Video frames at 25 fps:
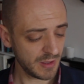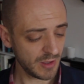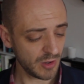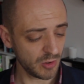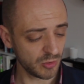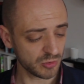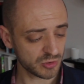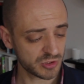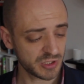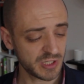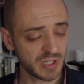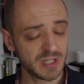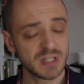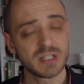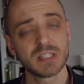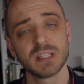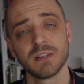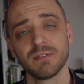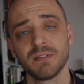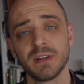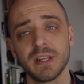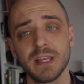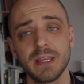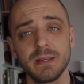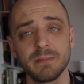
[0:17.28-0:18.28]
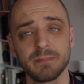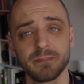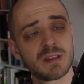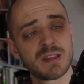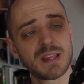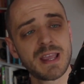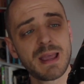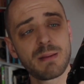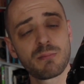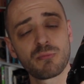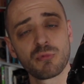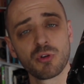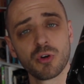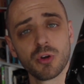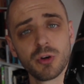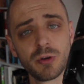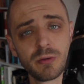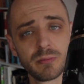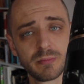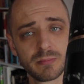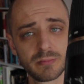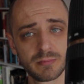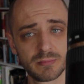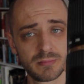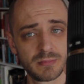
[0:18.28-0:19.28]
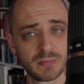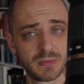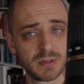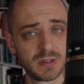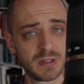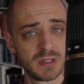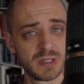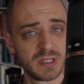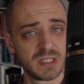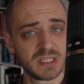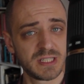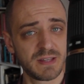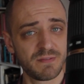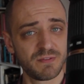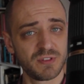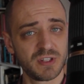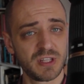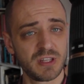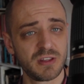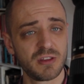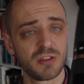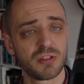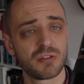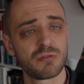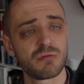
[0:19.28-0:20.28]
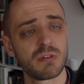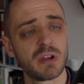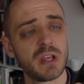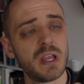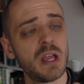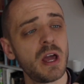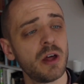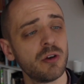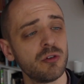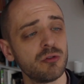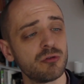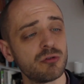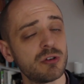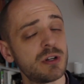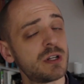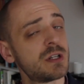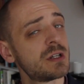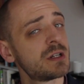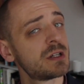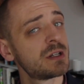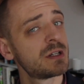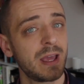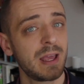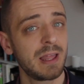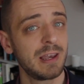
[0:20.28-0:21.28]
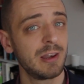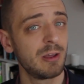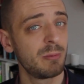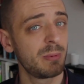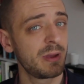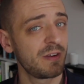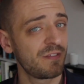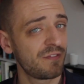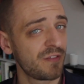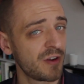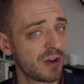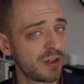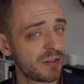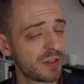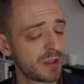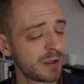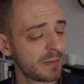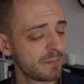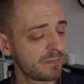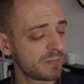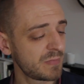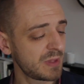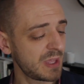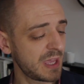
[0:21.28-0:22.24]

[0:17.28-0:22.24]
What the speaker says: Alternatively, Tamron 70-300, a little bit further,